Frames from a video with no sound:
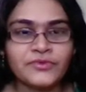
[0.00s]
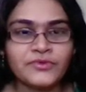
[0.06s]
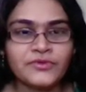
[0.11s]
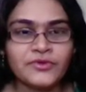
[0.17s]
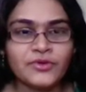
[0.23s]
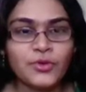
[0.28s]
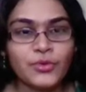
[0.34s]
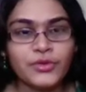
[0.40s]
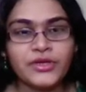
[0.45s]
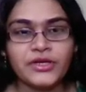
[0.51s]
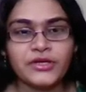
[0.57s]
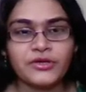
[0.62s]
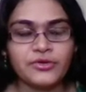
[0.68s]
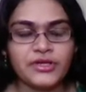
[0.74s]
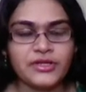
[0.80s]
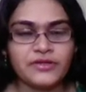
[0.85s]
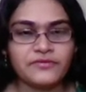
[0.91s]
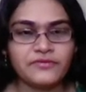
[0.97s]
queen into
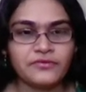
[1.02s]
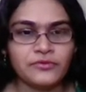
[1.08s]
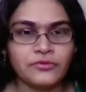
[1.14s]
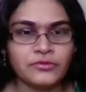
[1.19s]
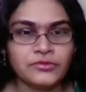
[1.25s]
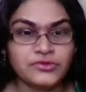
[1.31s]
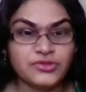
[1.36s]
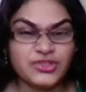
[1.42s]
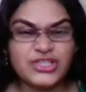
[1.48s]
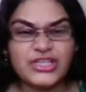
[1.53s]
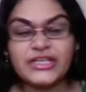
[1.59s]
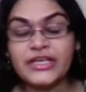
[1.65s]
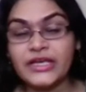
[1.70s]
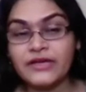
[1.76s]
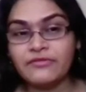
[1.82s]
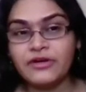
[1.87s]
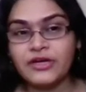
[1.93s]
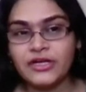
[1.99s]
d4. So she
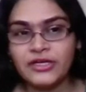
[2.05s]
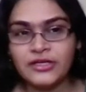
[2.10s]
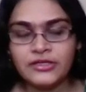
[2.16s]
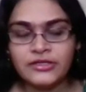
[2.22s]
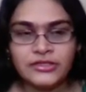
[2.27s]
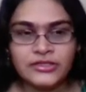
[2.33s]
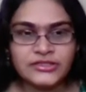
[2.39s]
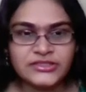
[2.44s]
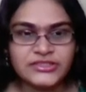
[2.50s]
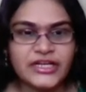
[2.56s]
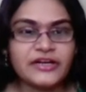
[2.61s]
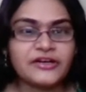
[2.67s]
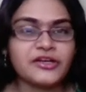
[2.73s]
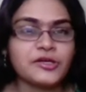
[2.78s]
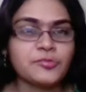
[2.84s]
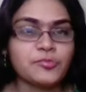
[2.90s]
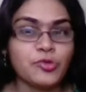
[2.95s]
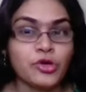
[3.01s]
gave her central
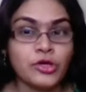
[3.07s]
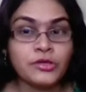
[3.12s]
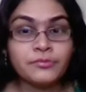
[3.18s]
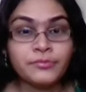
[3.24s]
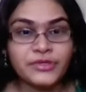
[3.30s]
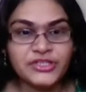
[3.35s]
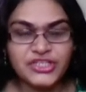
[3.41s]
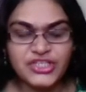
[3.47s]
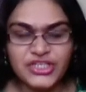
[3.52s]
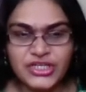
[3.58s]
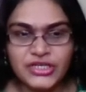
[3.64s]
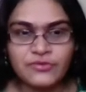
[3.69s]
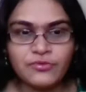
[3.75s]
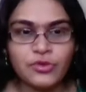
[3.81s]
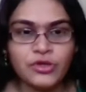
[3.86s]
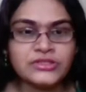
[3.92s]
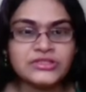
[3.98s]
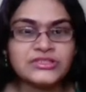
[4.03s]
pawn, but she
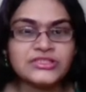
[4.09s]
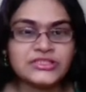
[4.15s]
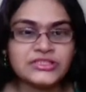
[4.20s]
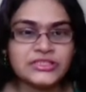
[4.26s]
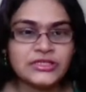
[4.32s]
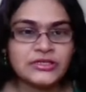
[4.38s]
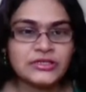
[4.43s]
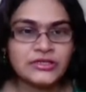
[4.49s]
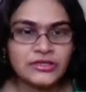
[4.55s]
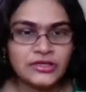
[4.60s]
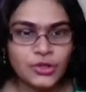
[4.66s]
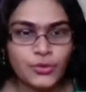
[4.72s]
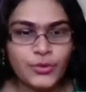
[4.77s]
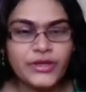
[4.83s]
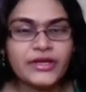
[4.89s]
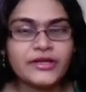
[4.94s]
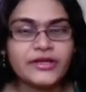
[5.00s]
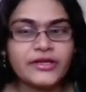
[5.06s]
wants
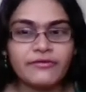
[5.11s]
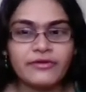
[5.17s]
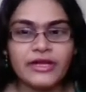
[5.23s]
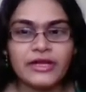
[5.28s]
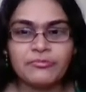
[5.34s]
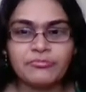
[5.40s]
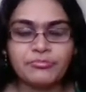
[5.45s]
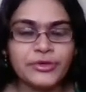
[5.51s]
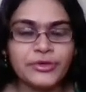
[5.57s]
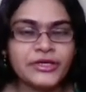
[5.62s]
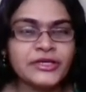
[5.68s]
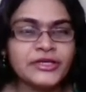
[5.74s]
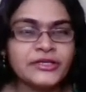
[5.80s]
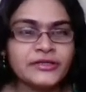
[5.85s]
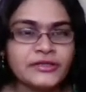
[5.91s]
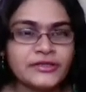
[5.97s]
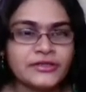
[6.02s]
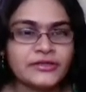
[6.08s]
quick development,
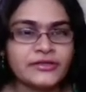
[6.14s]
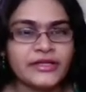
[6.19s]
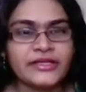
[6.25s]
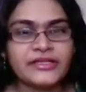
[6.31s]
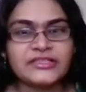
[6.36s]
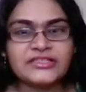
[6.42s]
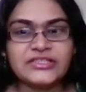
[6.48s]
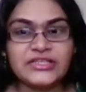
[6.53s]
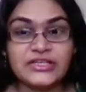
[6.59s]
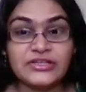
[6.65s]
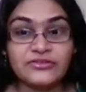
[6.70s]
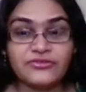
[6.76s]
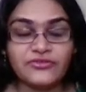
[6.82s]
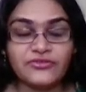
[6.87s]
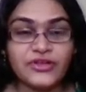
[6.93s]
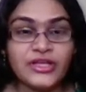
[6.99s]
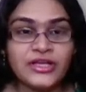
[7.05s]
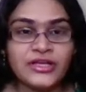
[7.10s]
knight c3,
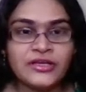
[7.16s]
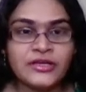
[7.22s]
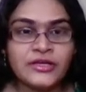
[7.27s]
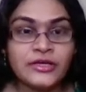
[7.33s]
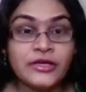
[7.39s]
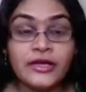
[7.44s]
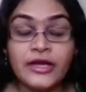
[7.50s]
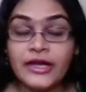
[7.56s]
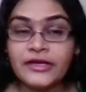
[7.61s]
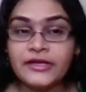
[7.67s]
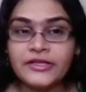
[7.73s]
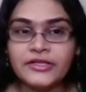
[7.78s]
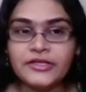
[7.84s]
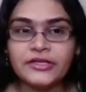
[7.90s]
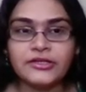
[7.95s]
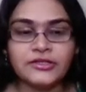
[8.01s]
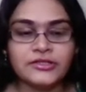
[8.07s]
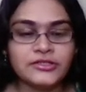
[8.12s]
and
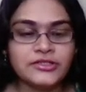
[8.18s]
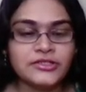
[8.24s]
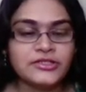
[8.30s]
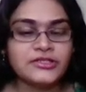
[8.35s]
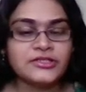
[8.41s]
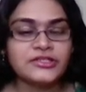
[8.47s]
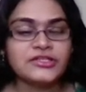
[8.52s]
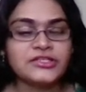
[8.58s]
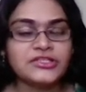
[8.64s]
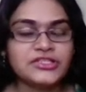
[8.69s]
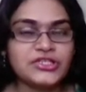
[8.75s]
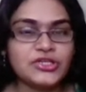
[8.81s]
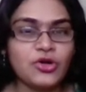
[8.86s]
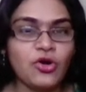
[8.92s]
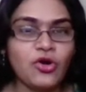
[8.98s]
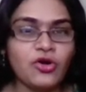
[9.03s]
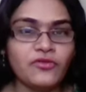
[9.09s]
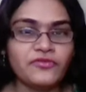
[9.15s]
here she
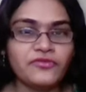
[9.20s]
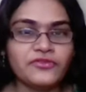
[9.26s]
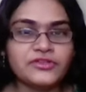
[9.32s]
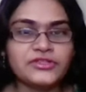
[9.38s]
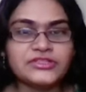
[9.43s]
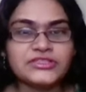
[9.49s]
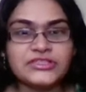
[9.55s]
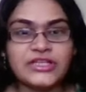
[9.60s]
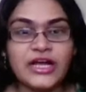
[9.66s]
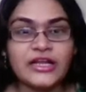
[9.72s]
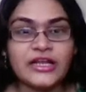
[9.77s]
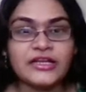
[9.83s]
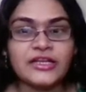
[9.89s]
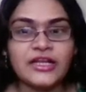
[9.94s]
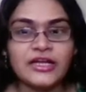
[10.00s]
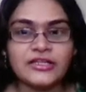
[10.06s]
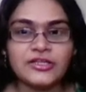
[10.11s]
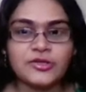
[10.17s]
offers
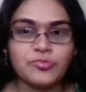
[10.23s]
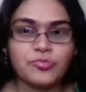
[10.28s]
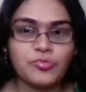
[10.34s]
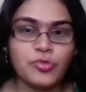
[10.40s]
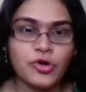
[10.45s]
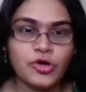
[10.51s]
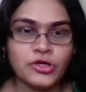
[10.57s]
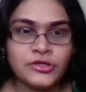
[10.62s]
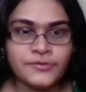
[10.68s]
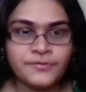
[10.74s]
another pawn